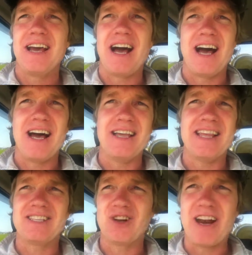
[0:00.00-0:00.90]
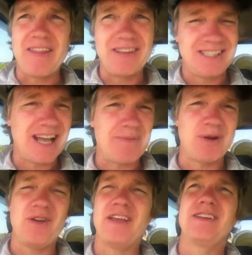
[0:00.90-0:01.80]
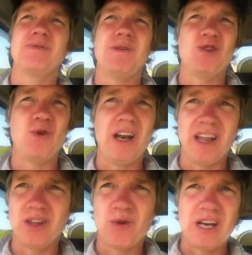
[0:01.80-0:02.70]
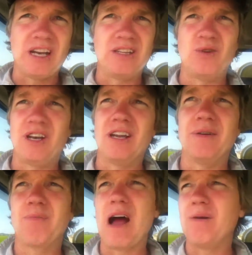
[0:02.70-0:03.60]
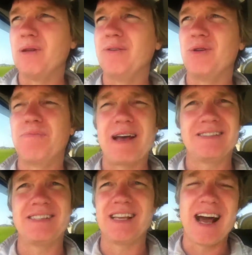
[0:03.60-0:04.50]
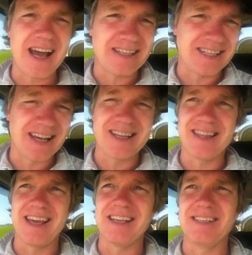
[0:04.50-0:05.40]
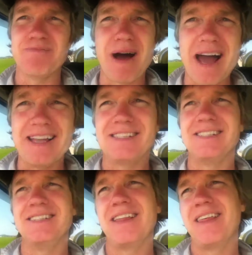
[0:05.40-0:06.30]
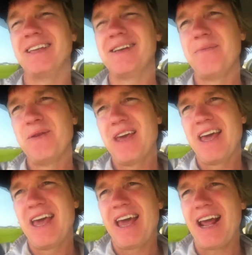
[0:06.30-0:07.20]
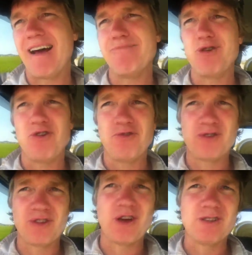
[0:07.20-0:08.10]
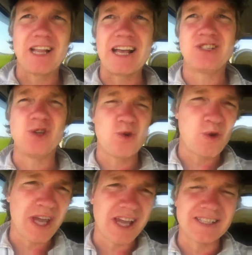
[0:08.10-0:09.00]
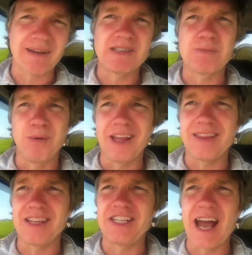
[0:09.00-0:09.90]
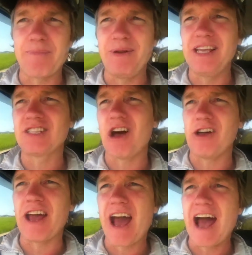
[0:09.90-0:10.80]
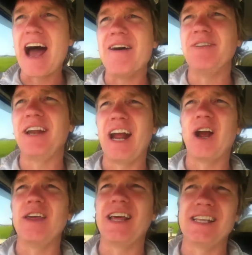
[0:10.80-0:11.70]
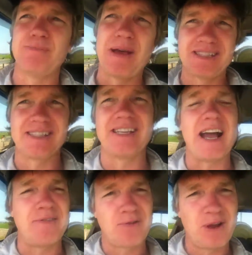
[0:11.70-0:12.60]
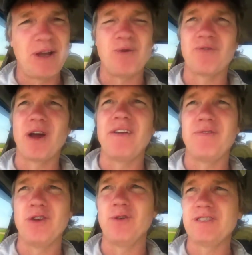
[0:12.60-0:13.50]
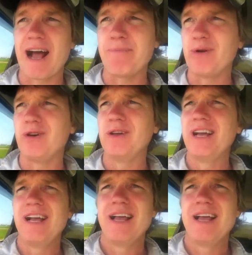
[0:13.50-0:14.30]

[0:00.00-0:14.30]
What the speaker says: that started out this summer, and they've just been dwindling, probably with pesticides and other things, and mites and other things. And I've moved those last two queens, I've split the Japanese colony I have in an area that is pesticide-free with very few tambo,